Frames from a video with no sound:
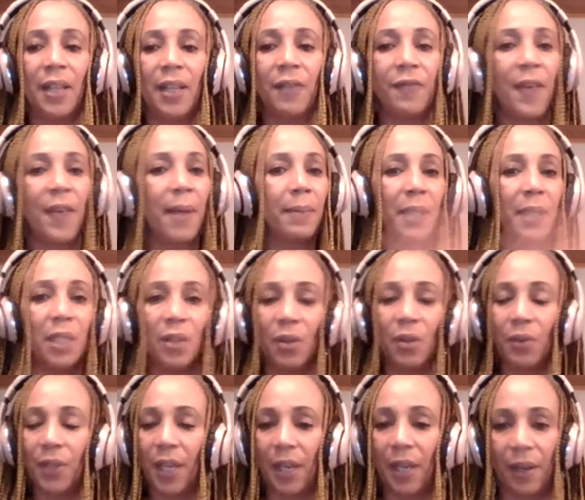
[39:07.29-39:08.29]
The family
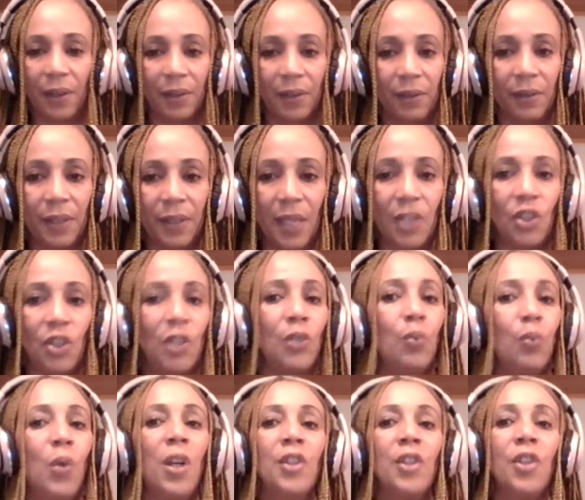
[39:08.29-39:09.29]
don't care. They
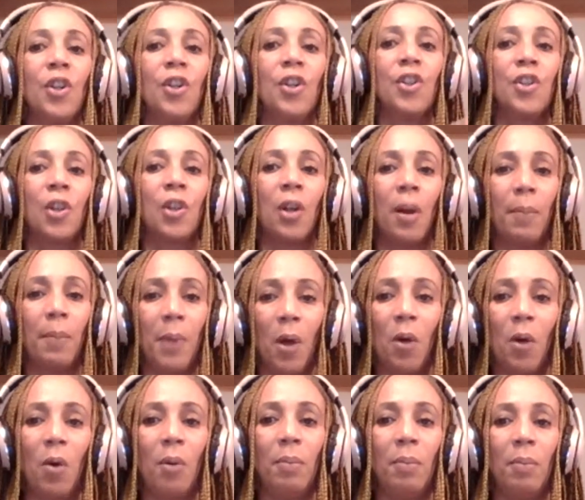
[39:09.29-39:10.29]
just want her to come
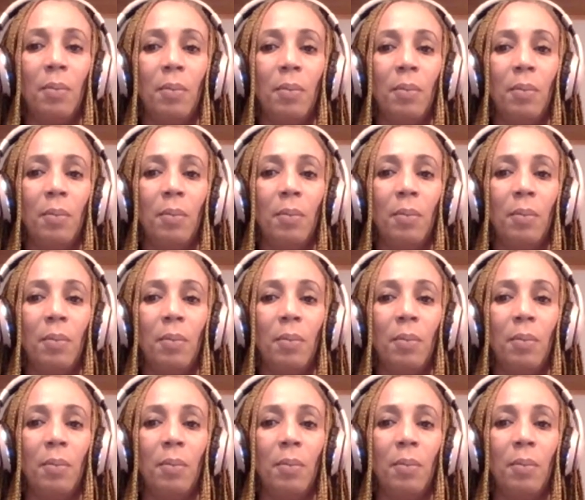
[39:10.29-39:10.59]
home.